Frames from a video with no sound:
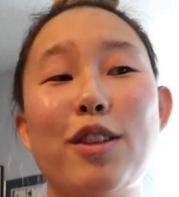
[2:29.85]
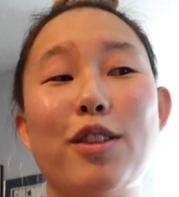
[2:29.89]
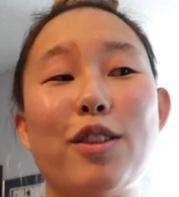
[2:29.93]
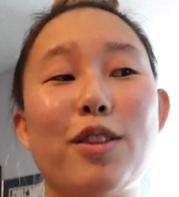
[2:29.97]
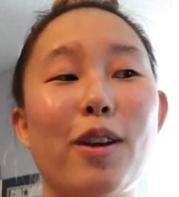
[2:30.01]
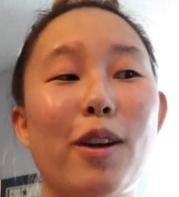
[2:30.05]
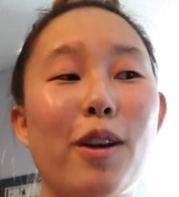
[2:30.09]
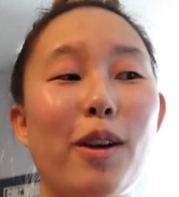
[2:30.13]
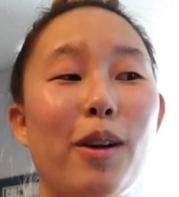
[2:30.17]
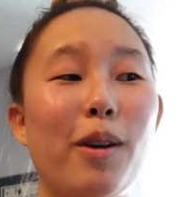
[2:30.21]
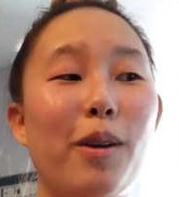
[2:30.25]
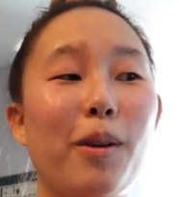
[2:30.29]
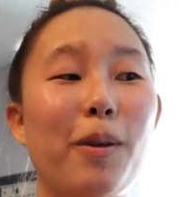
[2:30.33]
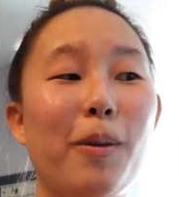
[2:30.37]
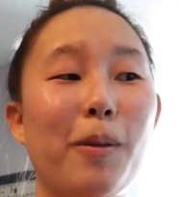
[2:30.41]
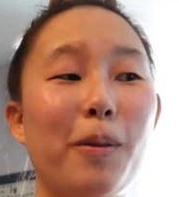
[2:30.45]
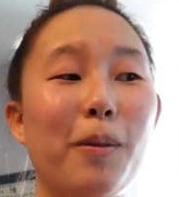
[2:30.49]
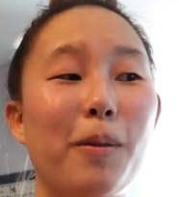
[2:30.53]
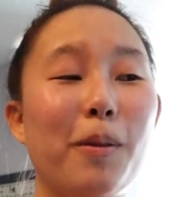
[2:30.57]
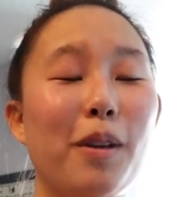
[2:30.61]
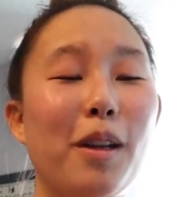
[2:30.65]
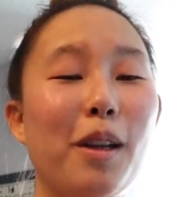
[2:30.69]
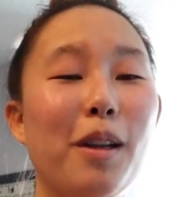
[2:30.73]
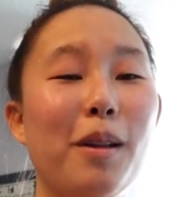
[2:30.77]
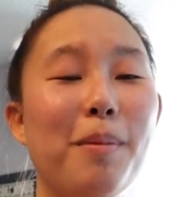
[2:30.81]

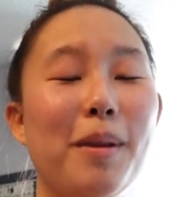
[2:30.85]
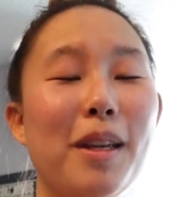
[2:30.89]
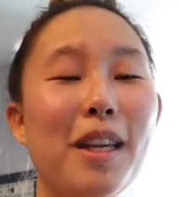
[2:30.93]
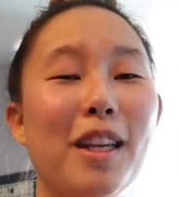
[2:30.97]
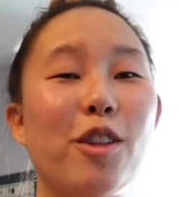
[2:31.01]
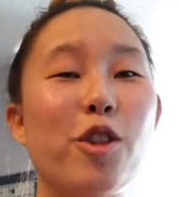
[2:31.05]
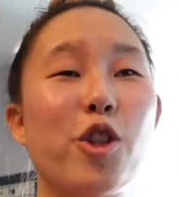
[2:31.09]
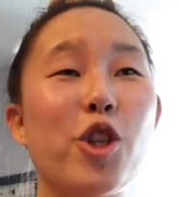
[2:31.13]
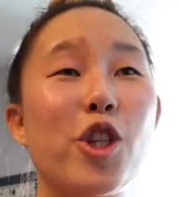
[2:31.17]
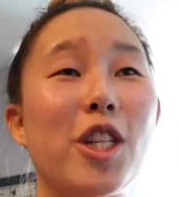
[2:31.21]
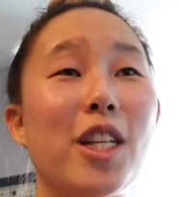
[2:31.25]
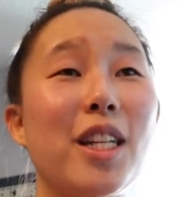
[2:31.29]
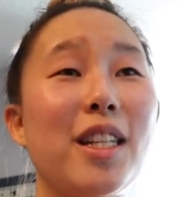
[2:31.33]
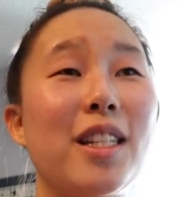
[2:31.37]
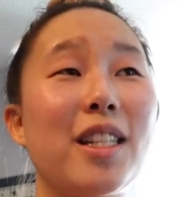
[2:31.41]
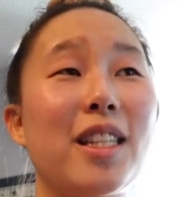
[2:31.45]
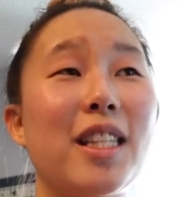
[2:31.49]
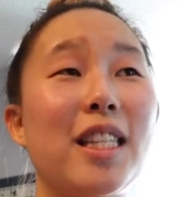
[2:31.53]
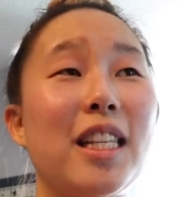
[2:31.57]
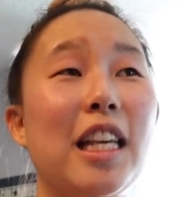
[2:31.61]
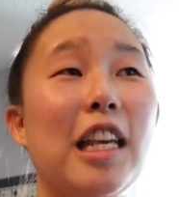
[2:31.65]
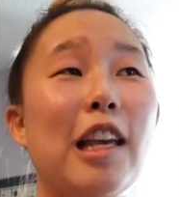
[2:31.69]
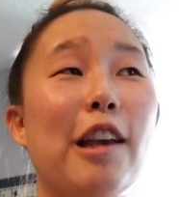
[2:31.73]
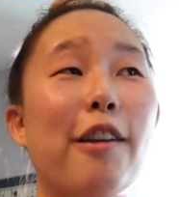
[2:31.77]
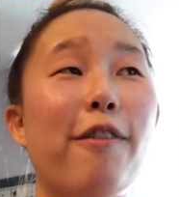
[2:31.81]
So it'd be interesting to
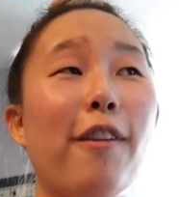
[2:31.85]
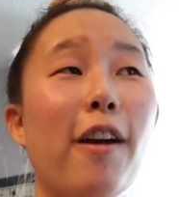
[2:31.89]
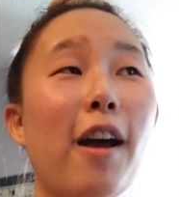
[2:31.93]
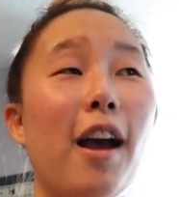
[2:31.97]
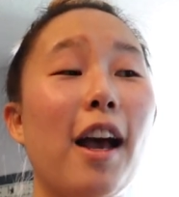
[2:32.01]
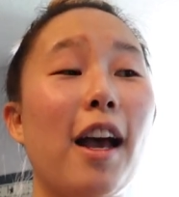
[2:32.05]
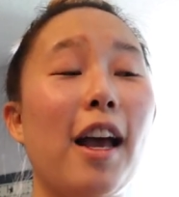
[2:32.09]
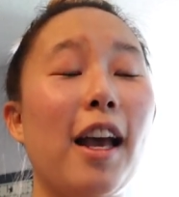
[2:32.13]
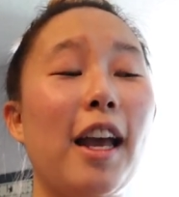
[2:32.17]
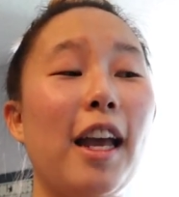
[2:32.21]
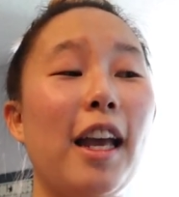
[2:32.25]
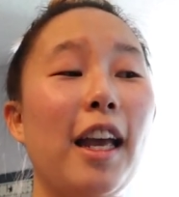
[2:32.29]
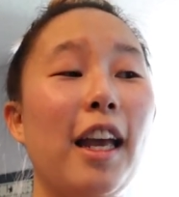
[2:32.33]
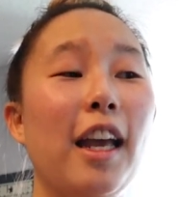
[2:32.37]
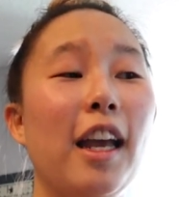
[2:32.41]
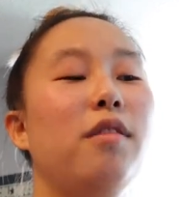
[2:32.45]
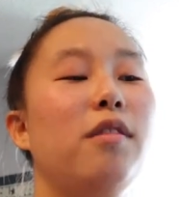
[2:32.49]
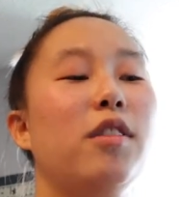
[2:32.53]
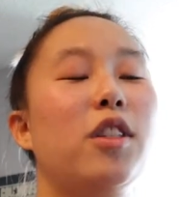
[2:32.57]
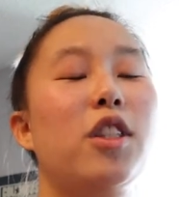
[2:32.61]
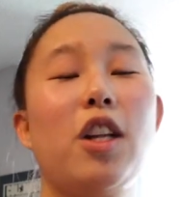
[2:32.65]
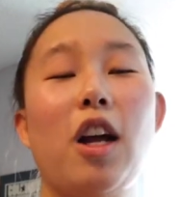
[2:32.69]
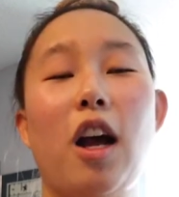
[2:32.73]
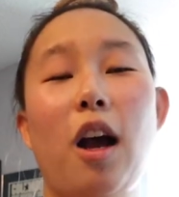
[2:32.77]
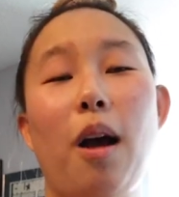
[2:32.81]
see if I
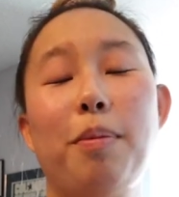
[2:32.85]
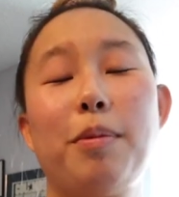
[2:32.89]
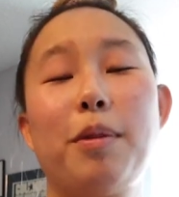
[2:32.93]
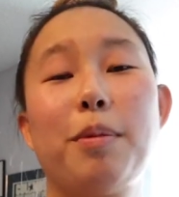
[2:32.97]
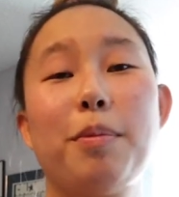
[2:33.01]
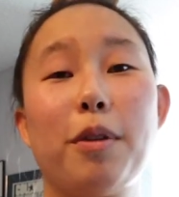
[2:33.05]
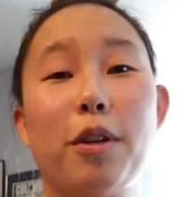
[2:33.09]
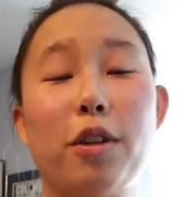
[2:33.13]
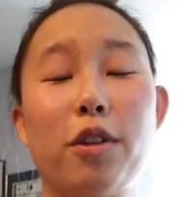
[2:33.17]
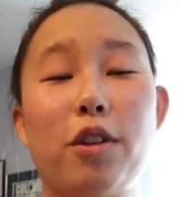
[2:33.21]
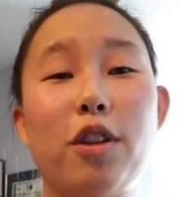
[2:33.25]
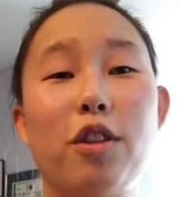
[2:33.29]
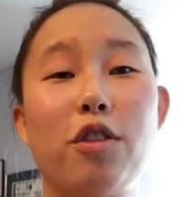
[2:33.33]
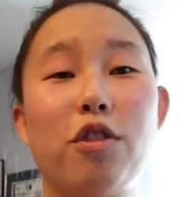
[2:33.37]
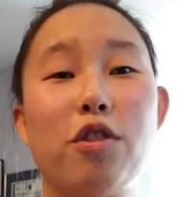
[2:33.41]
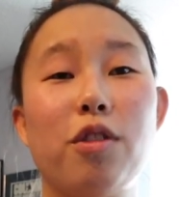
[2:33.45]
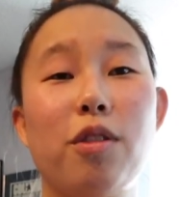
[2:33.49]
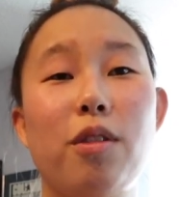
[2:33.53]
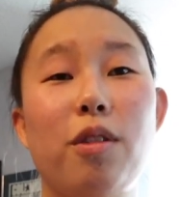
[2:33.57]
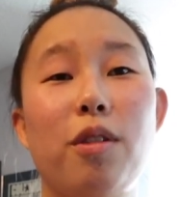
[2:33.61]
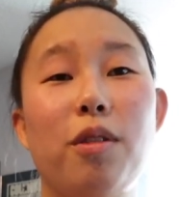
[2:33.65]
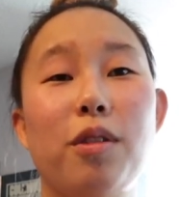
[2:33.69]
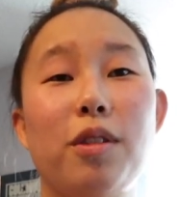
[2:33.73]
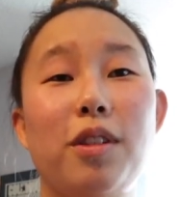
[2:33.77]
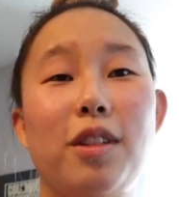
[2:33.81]
stopped birth
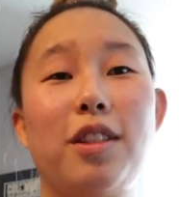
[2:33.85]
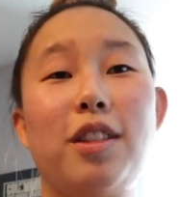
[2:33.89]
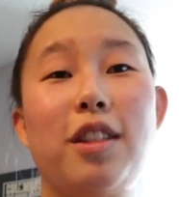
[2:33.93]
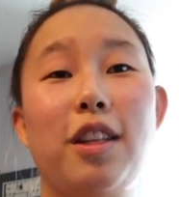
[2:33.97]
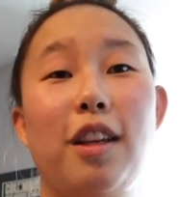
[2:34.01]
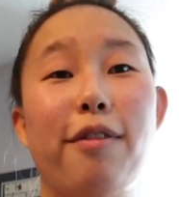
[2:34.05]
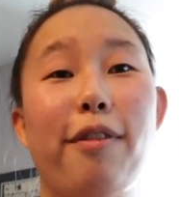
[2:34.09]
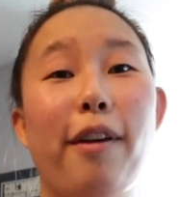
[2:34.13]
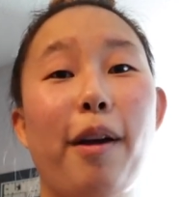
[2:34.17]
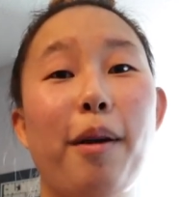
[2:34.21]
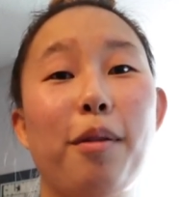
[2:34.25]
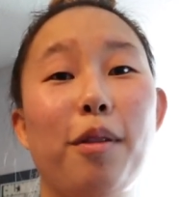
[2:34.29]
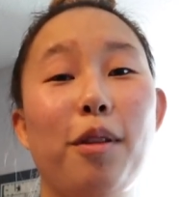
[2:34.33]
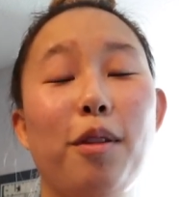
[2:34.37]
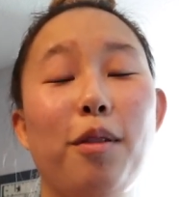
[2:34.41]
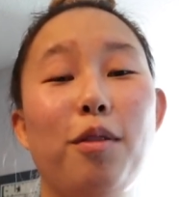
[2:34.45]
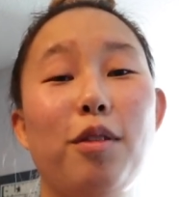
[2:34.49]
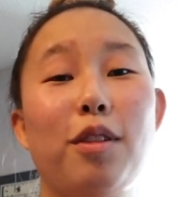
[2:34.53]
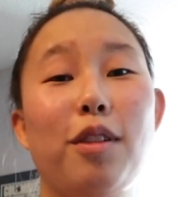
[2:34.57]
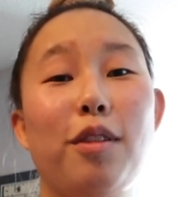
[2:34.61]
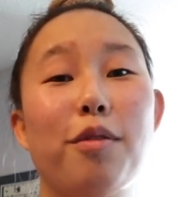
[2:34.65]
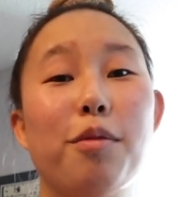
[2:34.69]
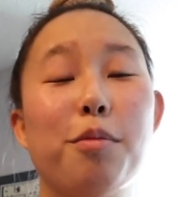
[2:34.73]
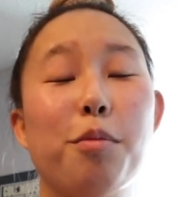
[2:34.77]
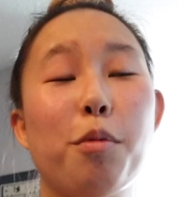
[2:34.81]
control to see if I would
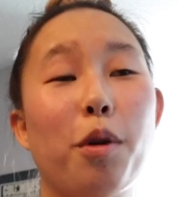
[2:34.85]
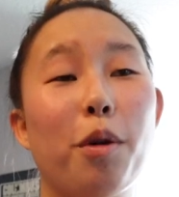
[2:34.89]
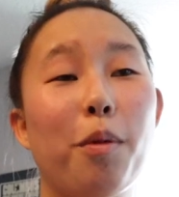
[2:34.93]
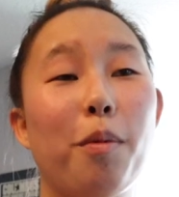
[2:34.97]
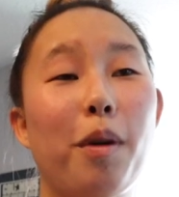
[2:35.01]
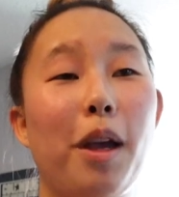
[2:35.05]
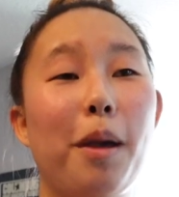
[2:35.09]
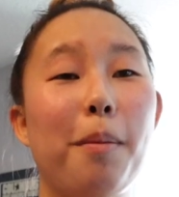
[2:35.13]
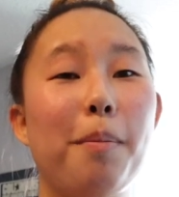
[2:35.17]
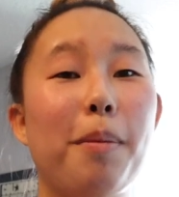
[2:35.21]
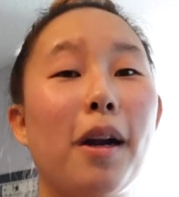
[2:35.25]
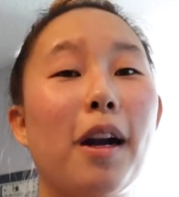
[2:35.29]
lose even more weight,